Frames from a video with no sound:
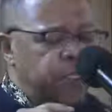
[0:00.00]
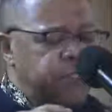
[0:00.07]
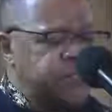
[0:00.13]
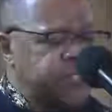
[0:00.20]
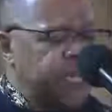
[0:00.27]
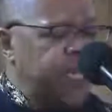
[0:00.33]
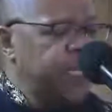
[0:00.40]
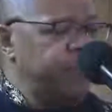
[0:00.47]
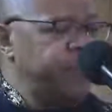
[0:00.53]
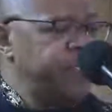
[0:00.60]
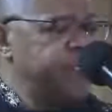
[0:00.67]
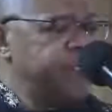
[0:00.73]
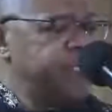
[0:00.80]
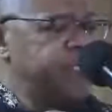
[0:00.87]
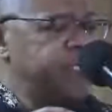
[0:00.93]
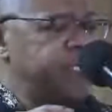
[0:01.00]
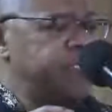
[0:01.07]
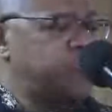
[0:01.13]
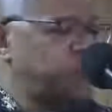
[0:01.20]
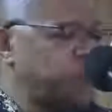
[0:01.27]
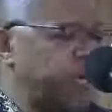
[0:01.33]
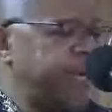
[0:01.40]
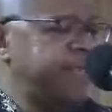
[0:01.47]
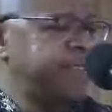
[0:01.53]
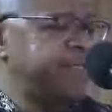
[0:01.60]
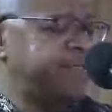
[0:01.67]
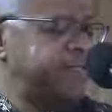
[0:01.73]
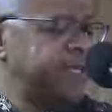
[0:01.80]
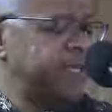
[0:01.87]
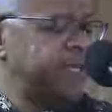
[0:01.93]
Solomon is trying
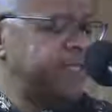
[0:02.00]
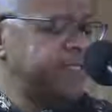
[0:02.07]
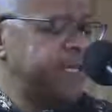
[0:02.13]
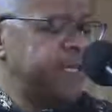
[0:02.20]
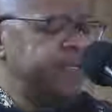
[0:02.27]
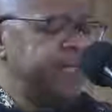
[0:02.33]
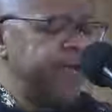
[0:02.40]
to tell us